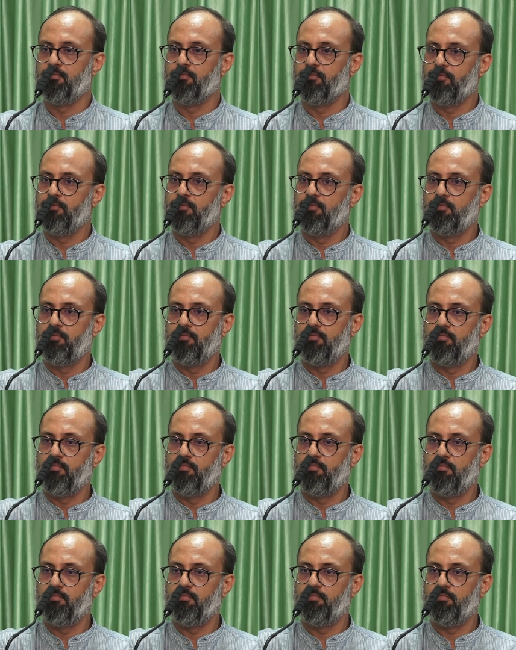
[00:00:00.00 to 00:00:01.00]

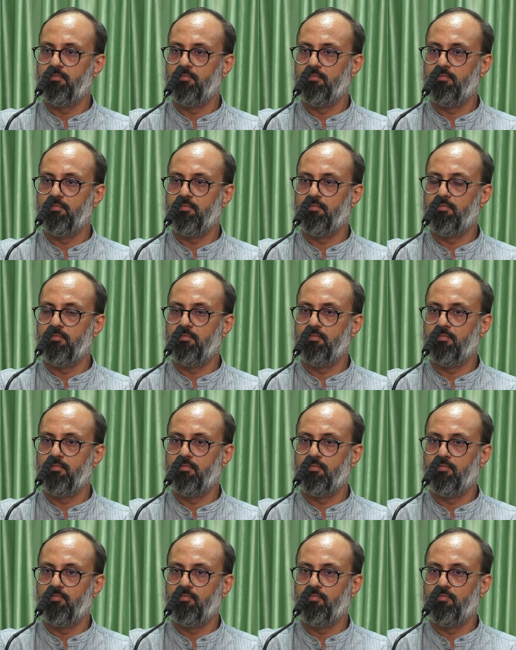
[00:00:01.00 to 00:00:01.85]
Nobody speaks.